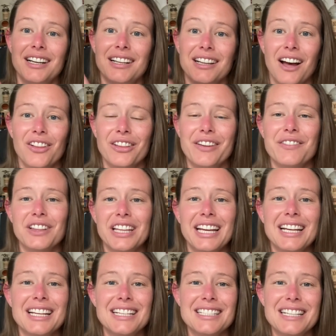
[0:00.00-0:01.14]
I'll leave a
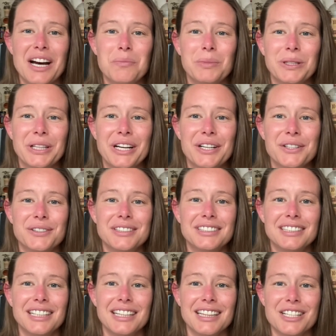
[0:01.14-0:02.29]
link down below
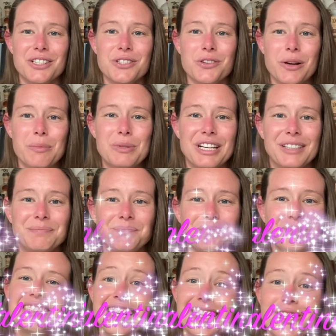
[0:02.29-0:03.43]
in the description.
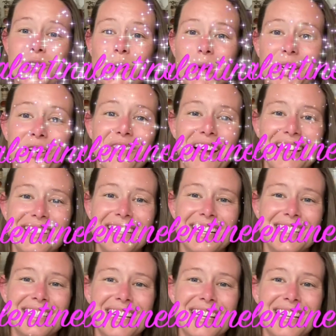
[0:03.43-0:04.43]
Enjoy your Valentine's